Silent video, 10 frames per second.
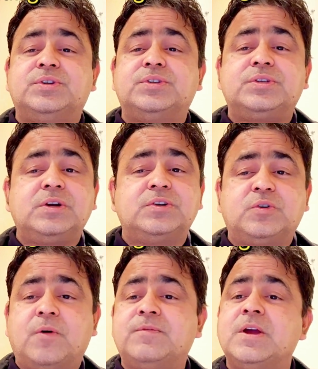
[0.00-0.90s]
result
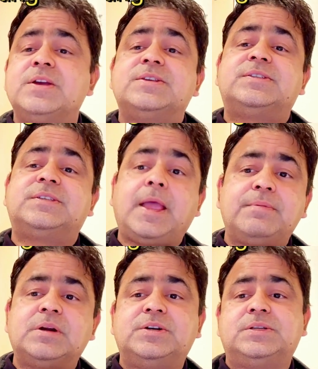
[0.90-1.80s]
of
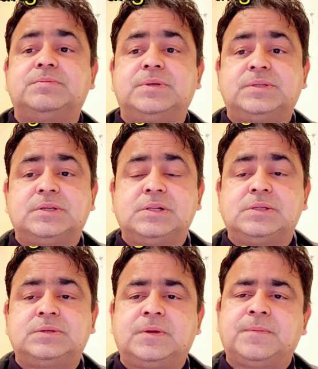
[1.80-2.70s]
several
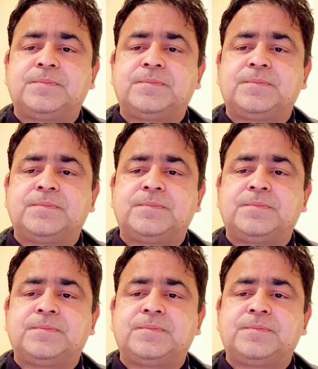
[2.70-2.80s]
dismissals